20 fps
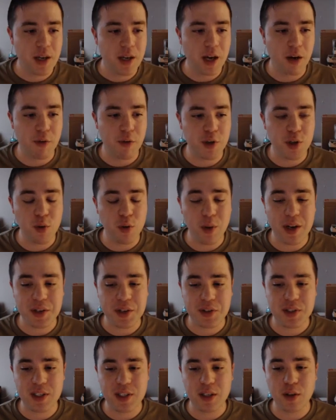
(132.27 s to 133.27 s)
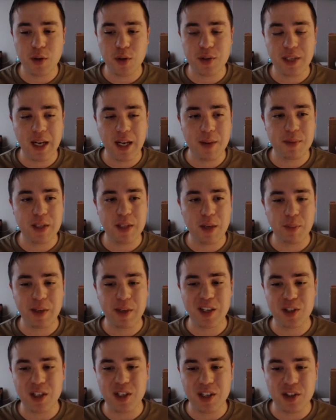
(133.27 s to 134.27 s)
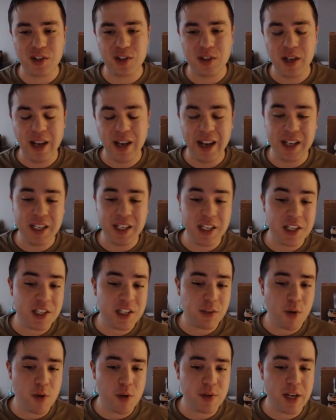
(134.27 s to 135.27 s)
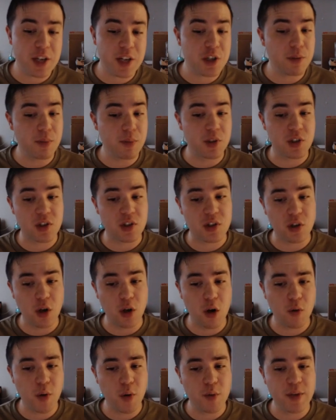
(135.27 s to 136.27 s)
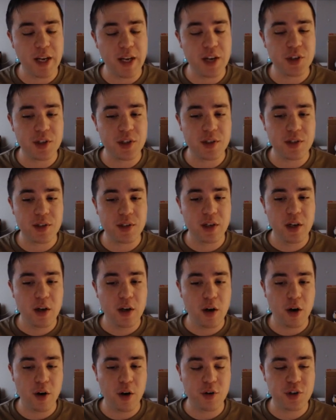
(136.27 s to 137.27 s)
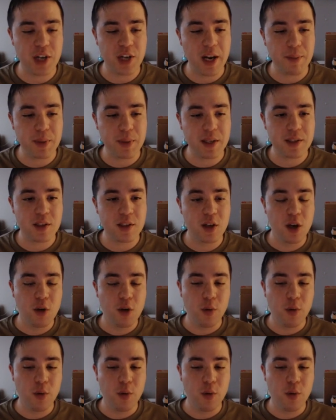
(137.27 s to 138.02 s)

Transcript: We do want to seal those games out because it is an easy rotation but slow rotations on our champions.